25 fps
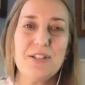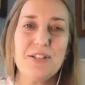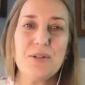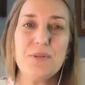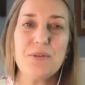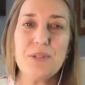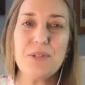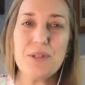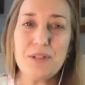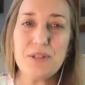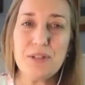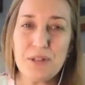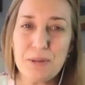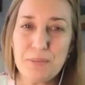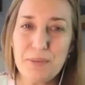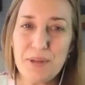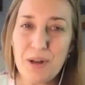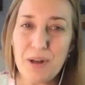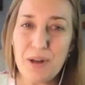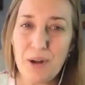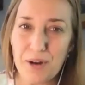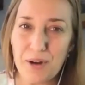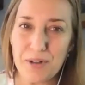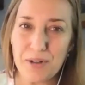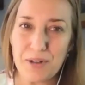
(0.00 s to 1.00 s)
So it's a little
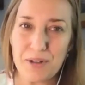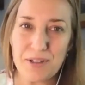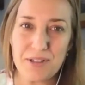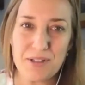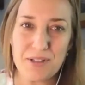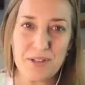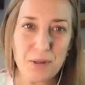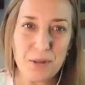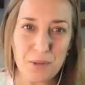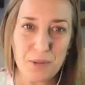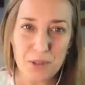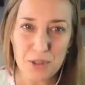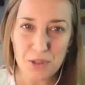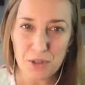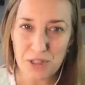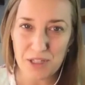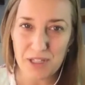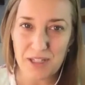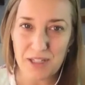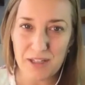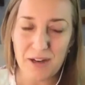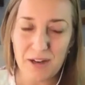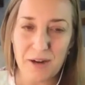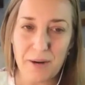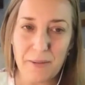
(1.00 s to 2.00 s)
bit harder, it's a little bit
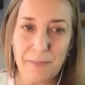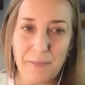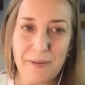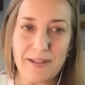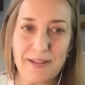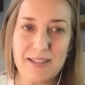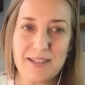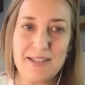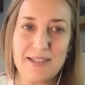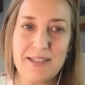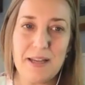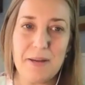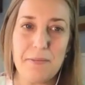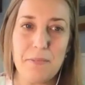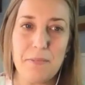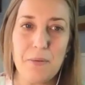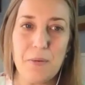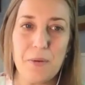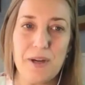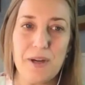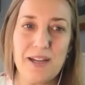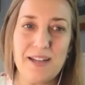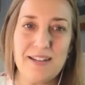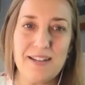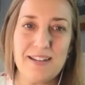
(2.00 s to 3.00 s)
trickier, but at the same
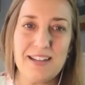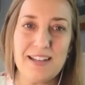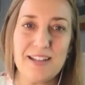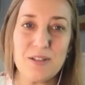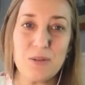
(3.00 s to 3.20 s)
point,